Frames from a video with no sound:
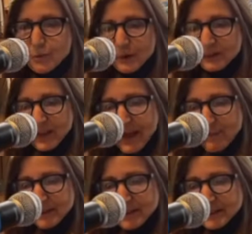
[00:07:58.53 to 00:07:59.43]
what's
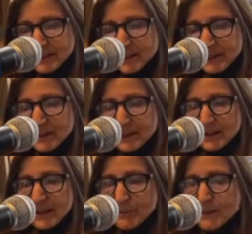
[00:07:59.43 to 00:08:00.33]
happening
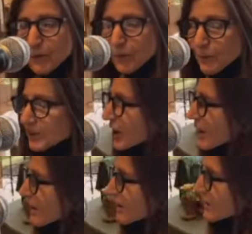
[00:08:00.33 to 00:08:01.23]
before we tear